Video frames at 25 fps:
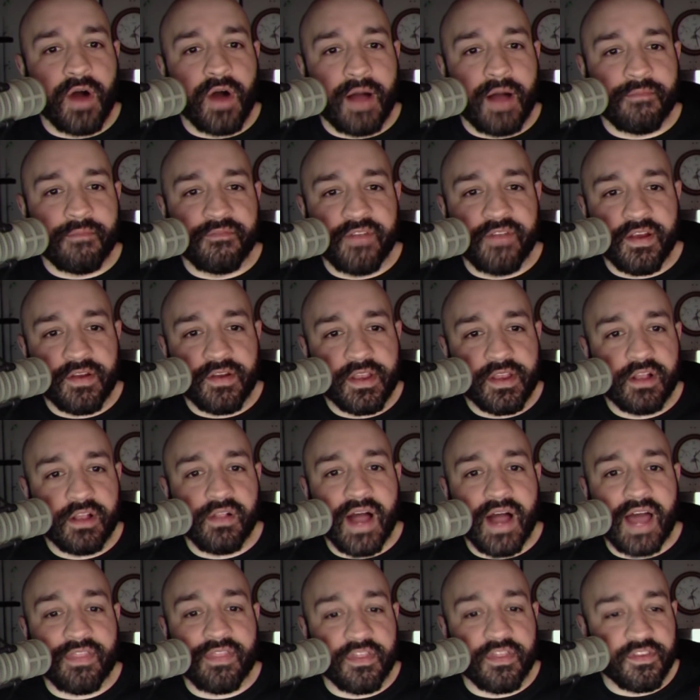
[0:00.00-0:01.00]
I'm very
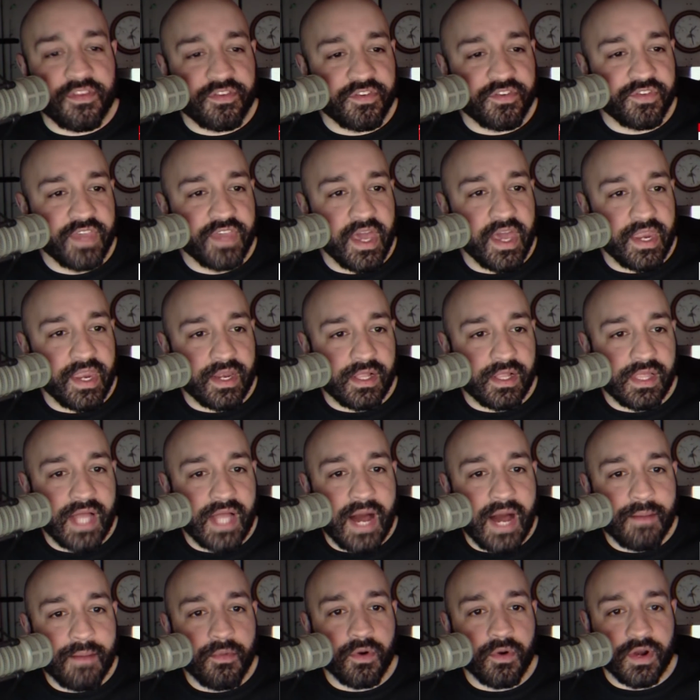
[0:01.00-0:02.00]
glad that this is getting a
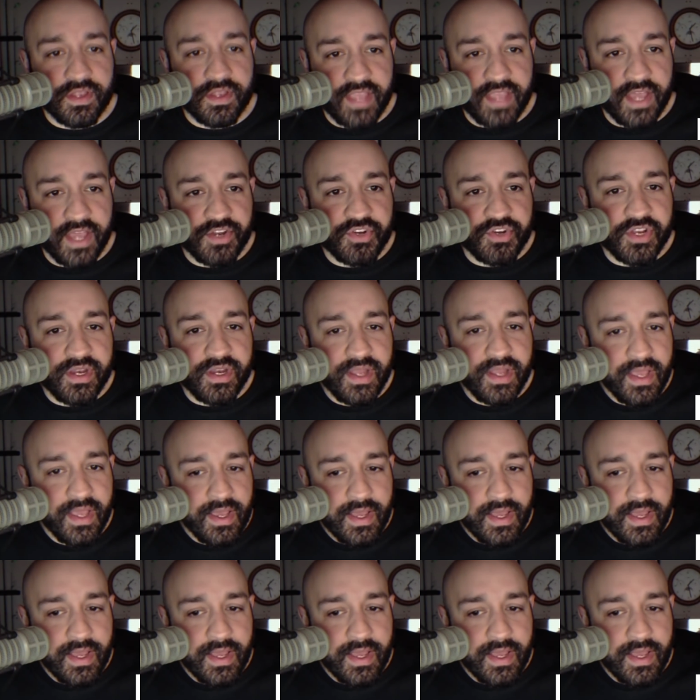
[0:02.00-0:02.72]
lot more attention